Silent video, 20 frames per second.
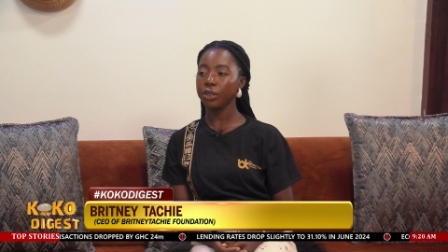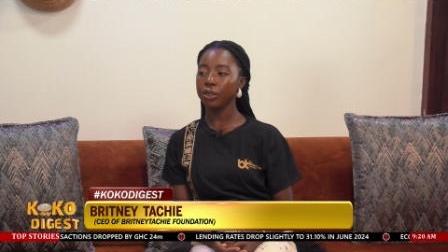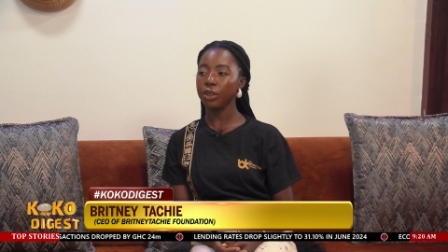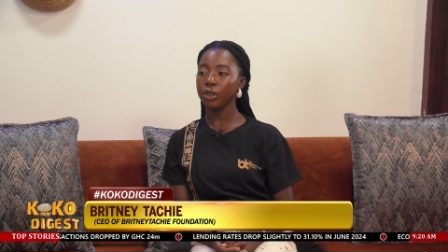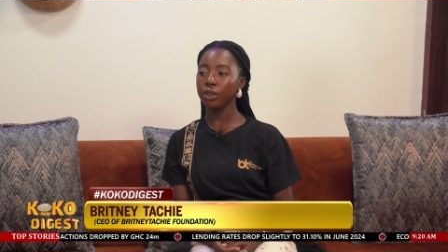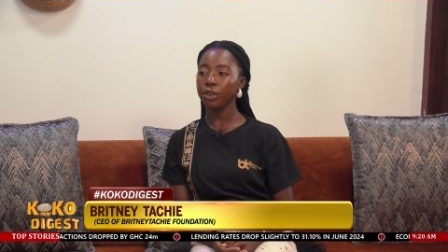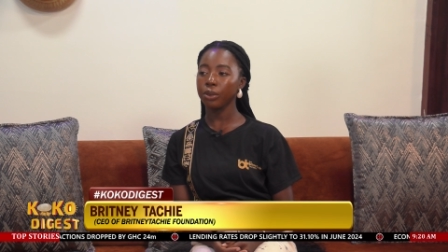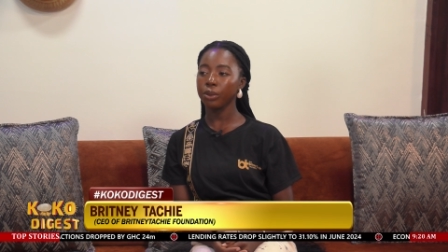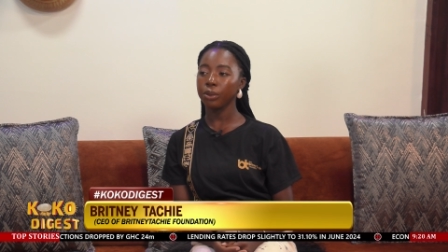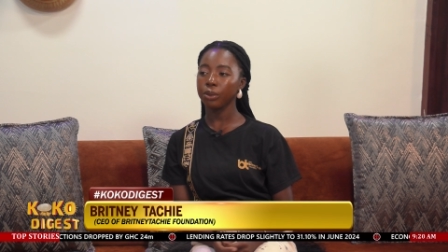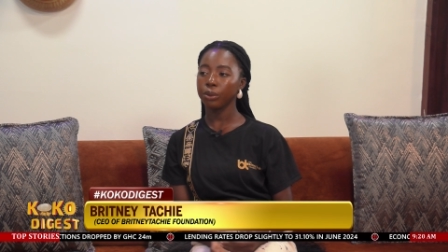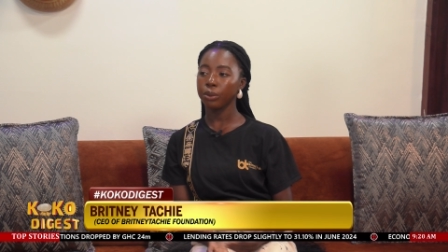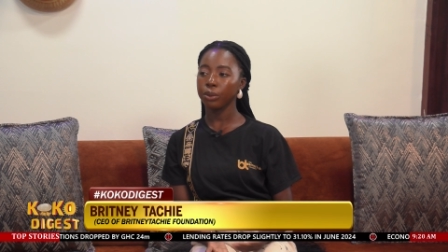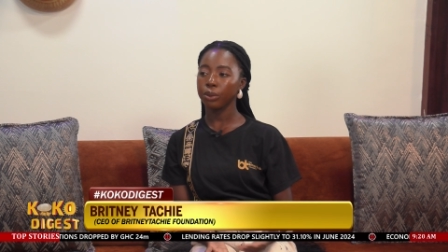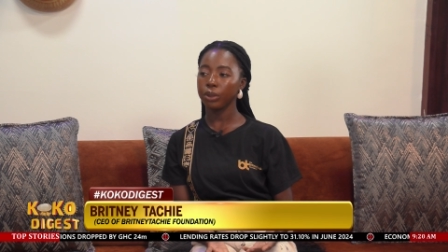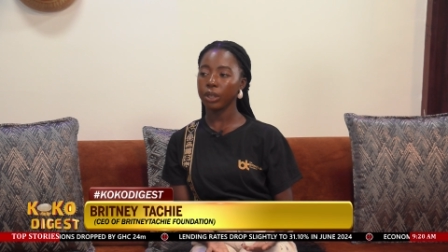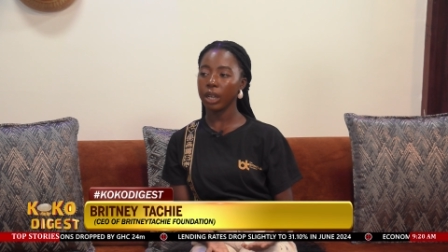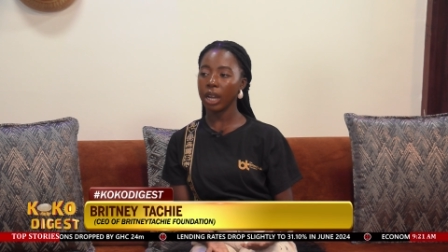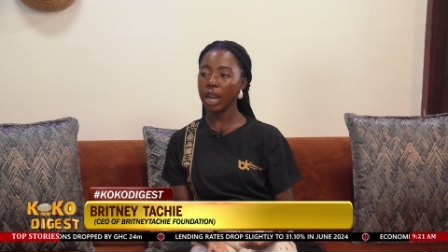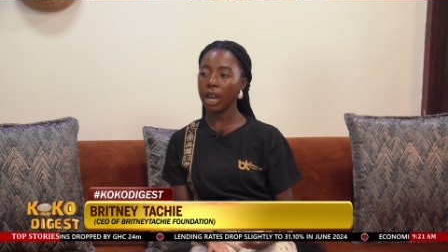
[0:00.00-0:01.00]
You know
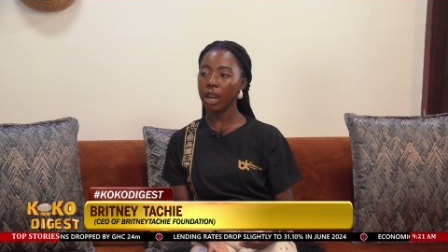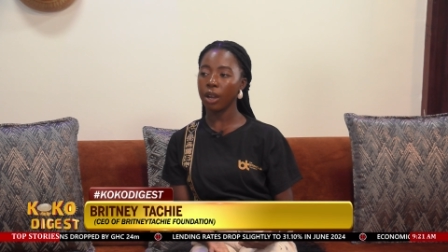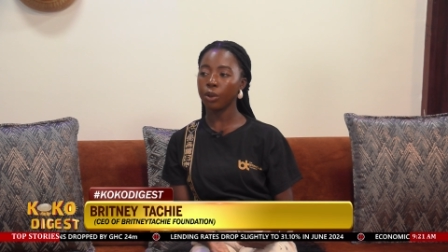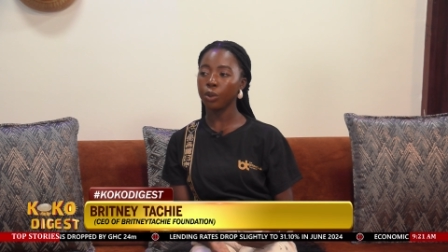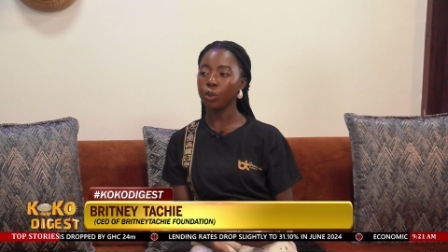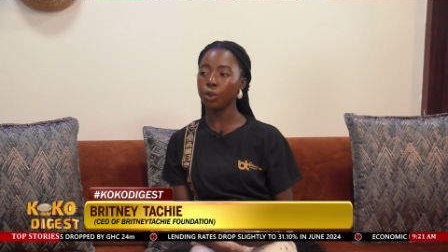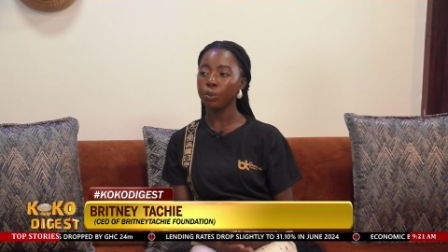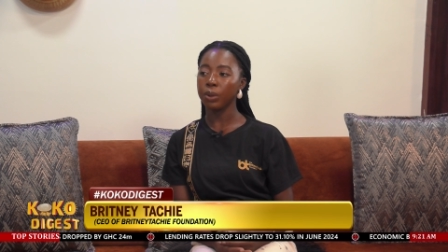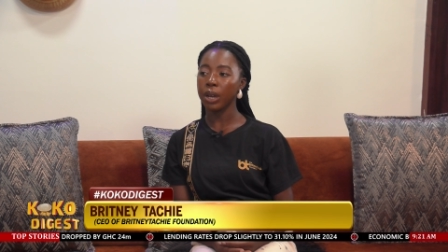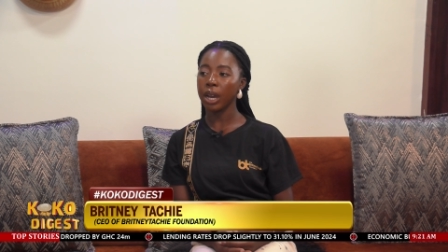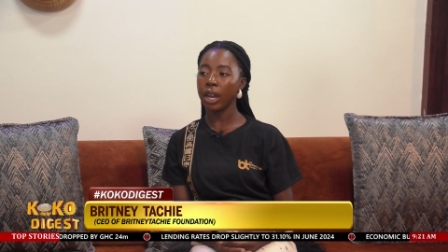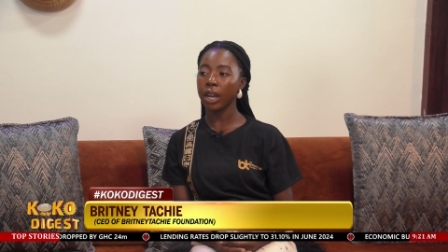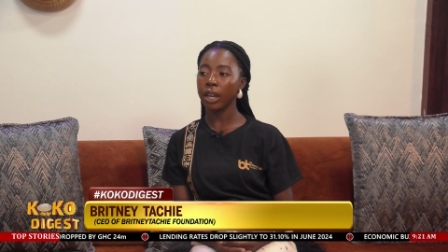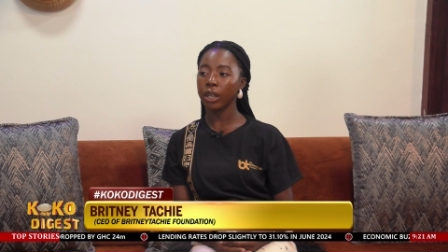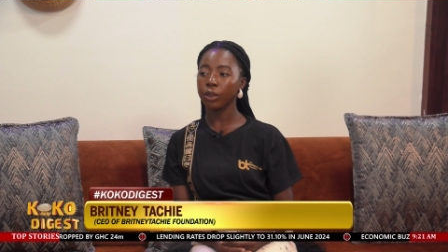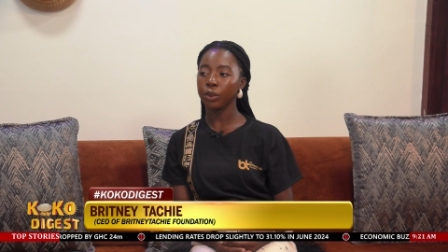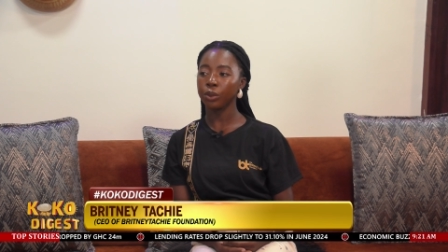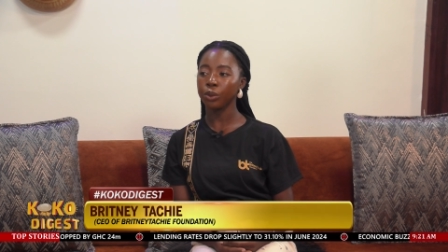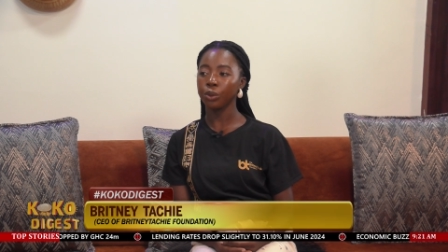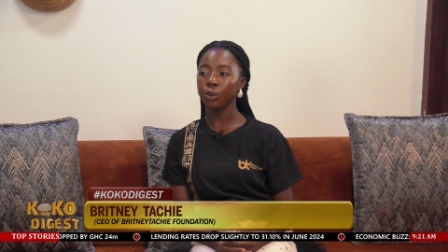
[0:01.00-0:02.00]
how
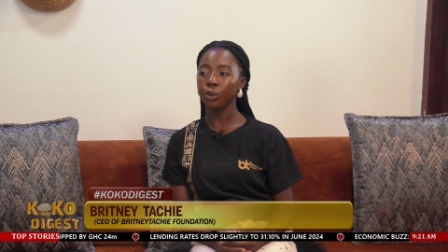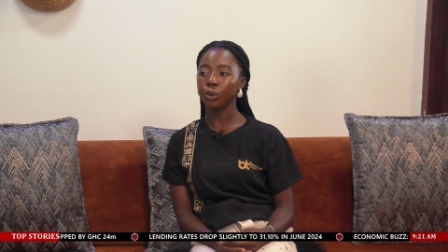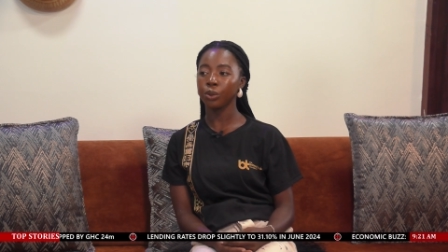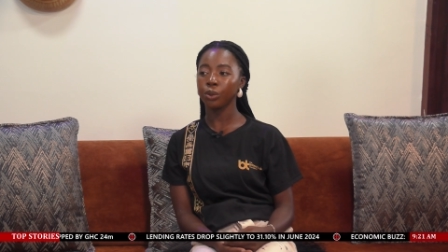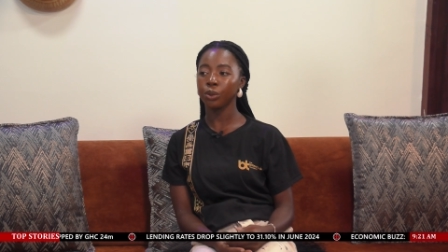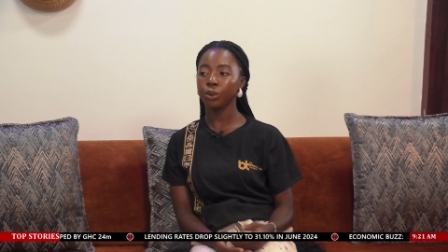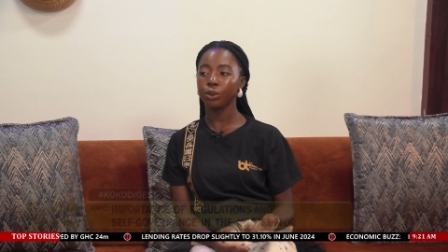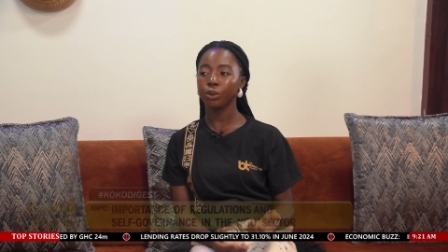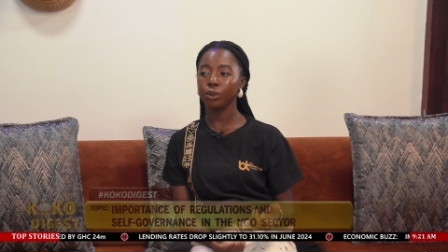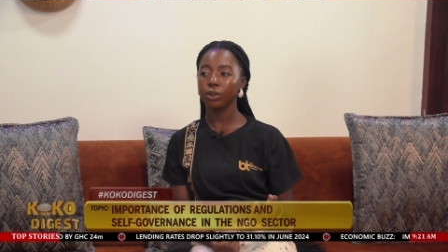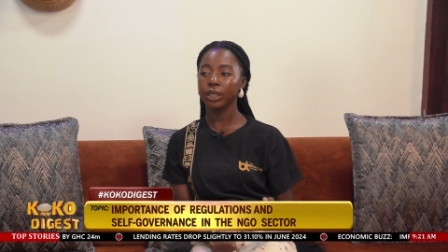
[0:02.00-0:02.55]
Uber you